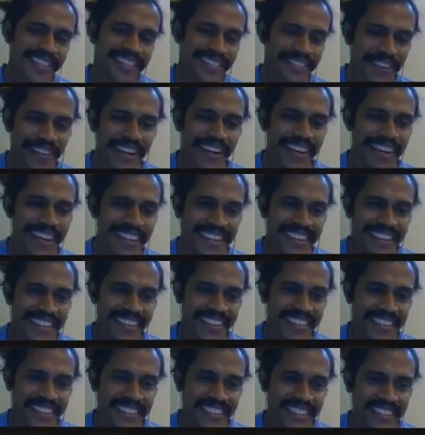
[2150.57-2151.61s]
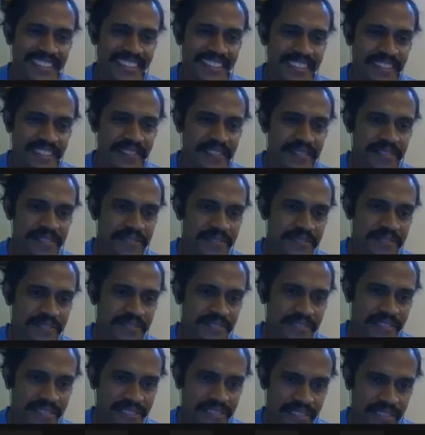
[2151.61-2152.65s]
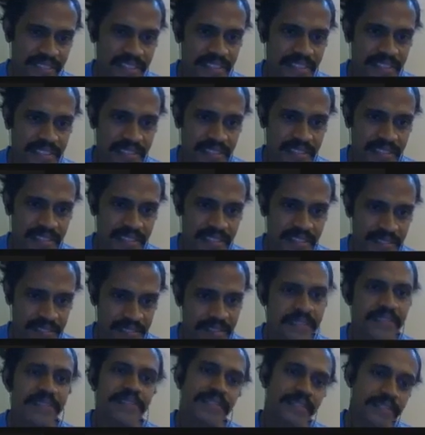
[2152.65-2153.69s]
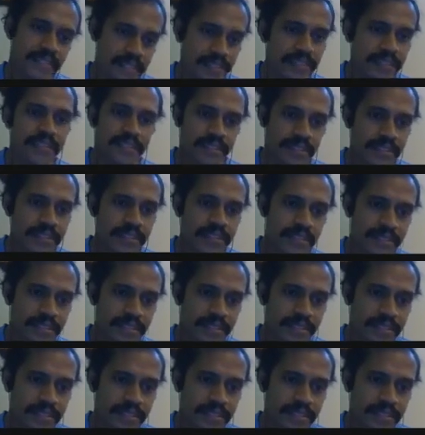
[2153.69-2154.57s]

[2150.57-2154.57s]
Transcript: See, basically, the standard has laid down. You must see your